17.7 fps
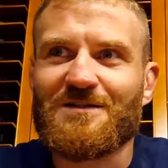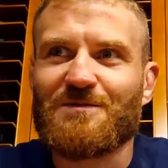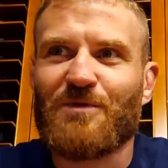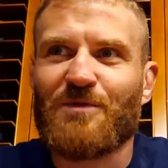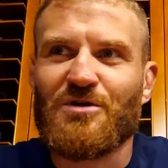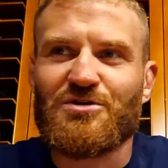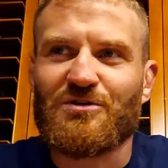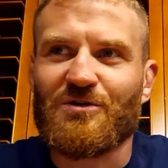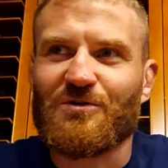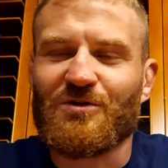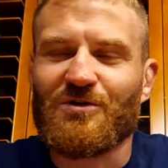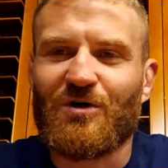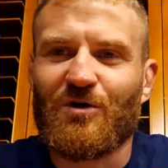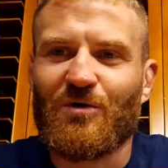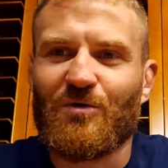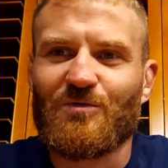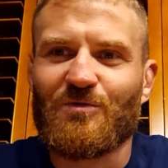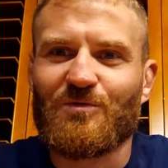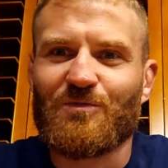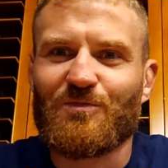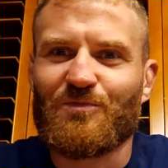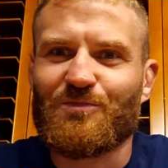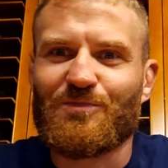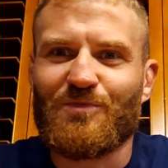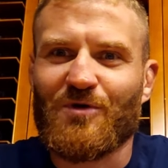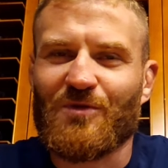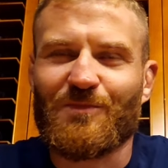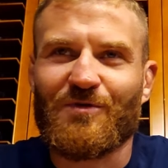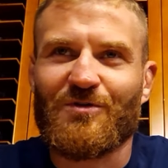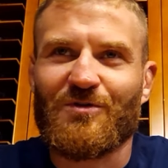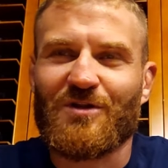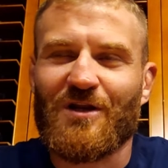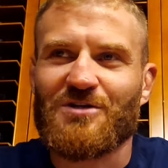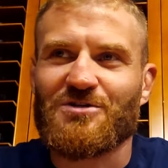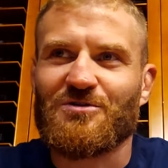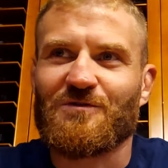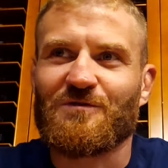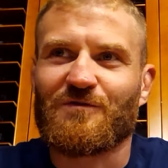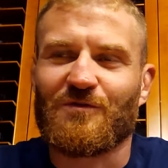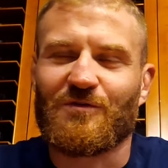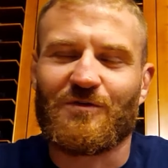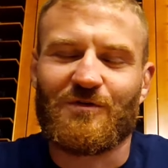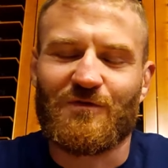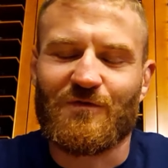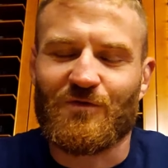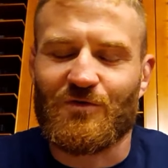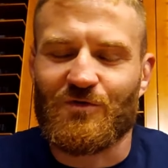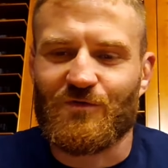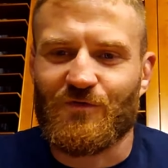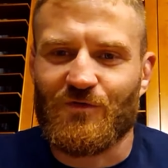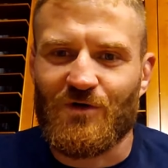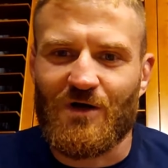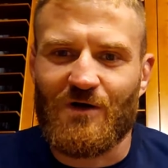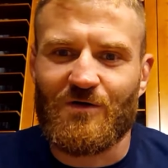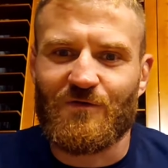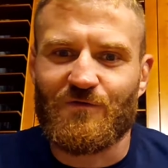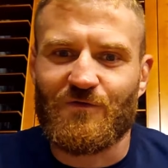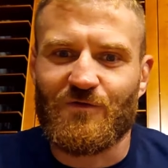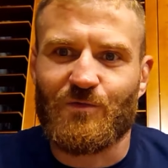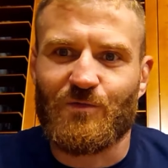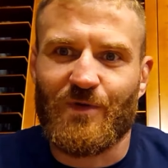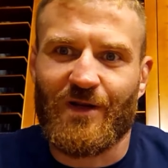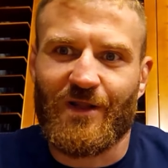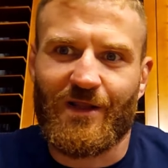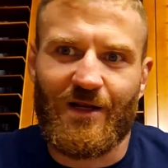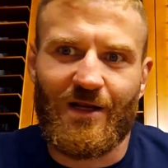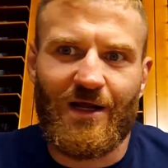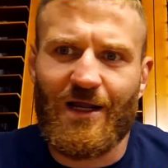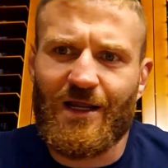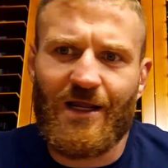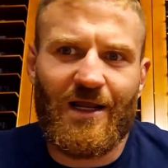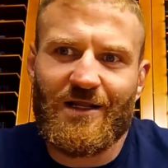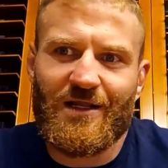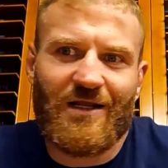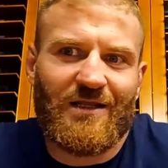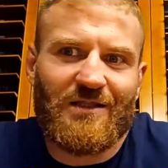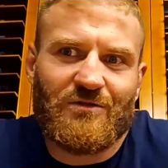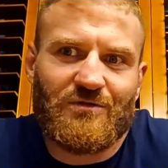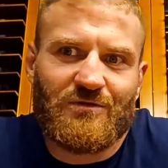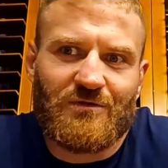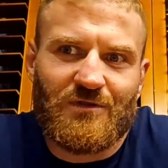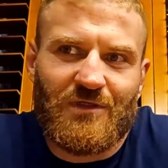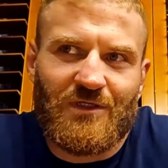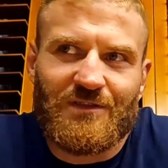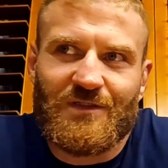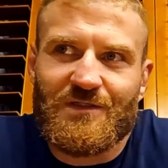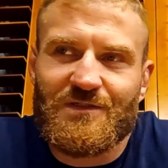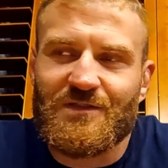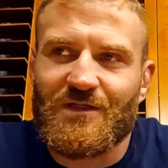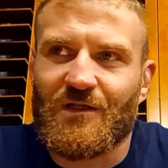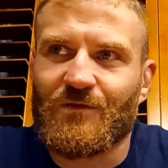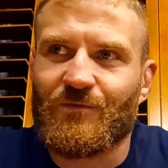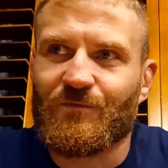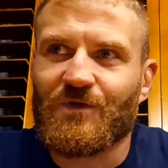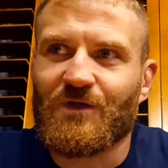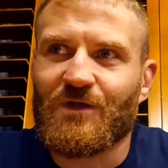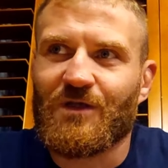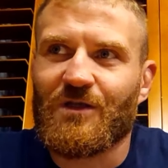special, protection for Pereira. I don't understand